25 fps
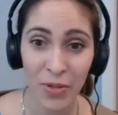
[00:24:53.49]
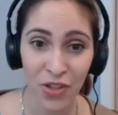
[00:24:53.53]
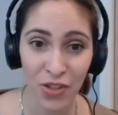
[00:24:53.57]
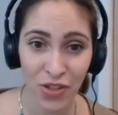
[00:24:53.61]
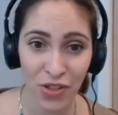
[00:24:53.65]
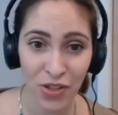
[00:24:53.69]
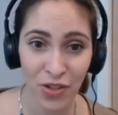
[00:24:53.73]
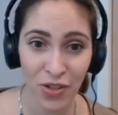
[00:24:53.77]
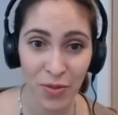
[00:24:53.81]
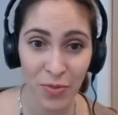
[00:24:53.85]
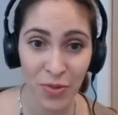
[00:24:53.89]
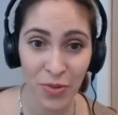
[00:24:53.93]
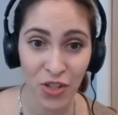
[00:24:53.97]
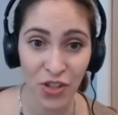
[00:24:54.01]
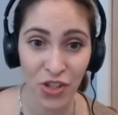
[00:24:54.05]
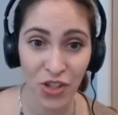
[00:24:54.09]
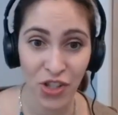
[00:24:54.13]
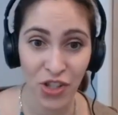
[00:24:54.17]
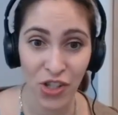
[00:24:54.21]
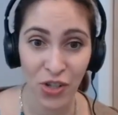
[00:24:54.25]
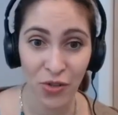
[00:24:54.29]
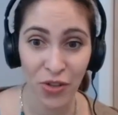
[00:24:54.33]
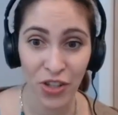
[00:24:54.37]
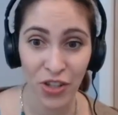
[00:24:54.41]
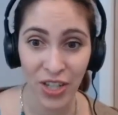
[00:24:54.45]
those groups are
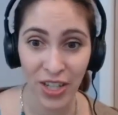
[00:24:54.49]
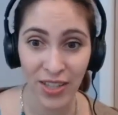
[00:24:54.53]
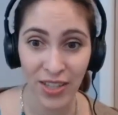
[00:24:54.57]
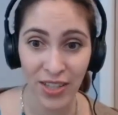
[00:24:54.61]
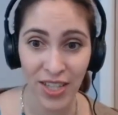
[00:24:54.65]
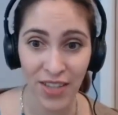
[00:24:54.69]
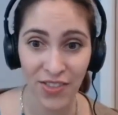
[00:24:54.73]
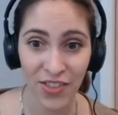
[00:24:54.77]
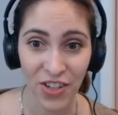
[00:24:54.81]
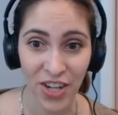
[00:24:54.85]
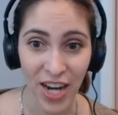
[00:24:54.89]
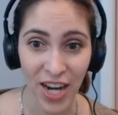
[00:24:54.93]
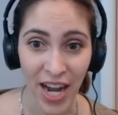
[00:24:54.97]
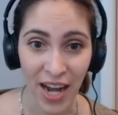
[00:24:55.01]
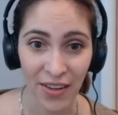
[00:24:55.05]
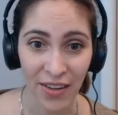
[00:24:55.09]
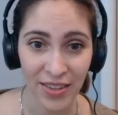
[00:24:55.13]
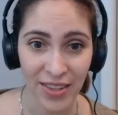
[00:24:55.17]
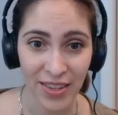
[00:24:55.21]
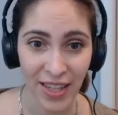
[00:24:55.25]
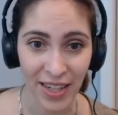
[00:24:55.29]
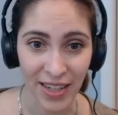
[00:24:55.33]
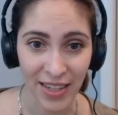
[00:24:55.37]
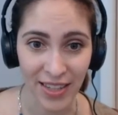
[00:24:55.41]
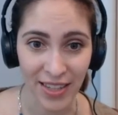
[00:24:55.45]
so good that they're
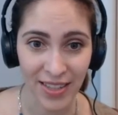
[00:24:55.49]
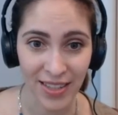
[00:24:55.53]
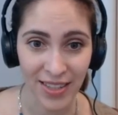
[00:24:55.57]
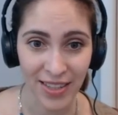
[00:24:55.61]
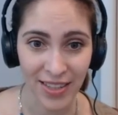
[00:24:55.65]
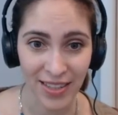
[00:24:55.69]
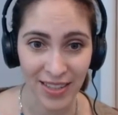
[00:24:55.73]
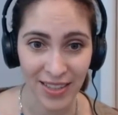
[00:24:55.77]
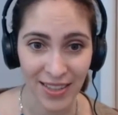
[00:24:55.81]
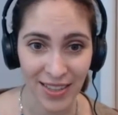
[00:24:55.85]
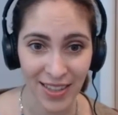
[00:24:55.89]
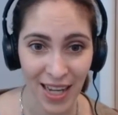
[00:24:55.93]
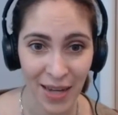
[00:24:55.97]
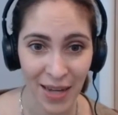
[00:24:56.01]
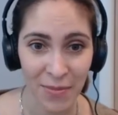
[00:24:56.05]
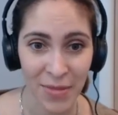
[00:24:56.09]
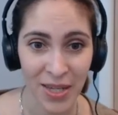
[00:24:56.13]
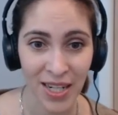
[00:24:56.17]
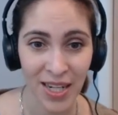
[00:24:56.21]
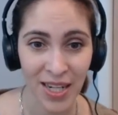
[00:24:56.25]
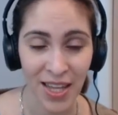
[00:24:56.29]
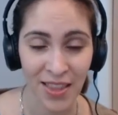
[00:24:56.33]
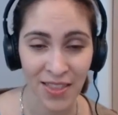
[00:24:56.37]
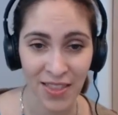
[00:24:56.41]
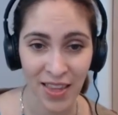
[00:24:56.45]
out there. I
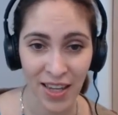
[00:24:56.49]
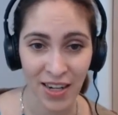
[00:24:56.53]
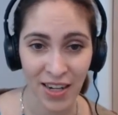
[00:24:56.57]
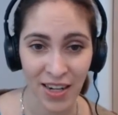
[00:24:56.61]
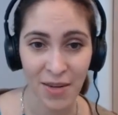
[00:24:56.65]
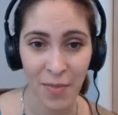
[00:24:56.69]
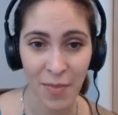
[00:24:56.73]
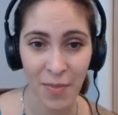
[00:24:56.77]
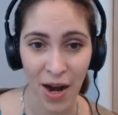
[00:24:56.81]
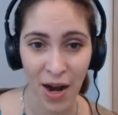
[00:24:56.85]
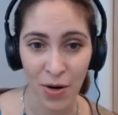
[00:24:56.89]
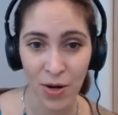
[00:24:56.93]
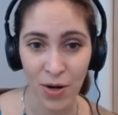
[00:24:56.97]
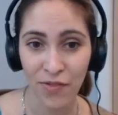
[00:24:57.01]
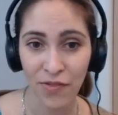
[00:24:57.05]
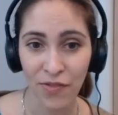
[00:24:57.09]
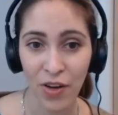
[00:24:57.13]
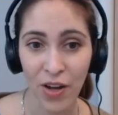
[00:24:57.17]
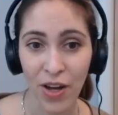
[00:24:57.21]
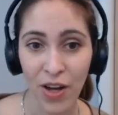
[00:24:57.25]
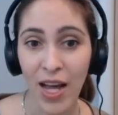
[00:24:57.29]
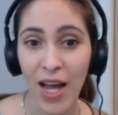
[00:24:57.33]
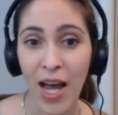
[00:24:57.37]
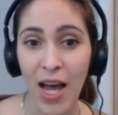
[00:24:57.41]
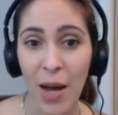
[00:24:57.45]
mean, and they're powerful.